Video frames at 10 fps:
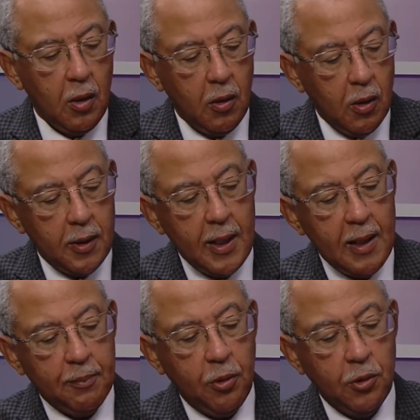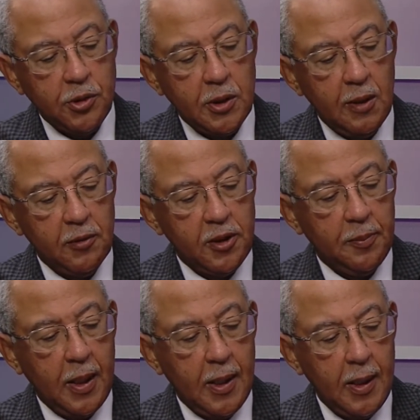or that portion of the
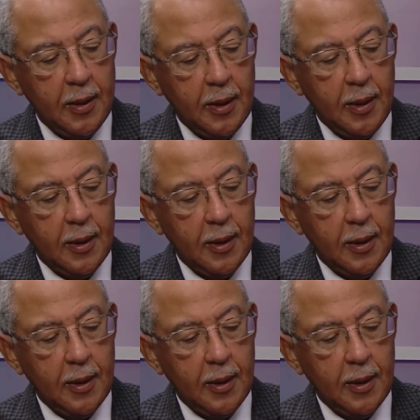spine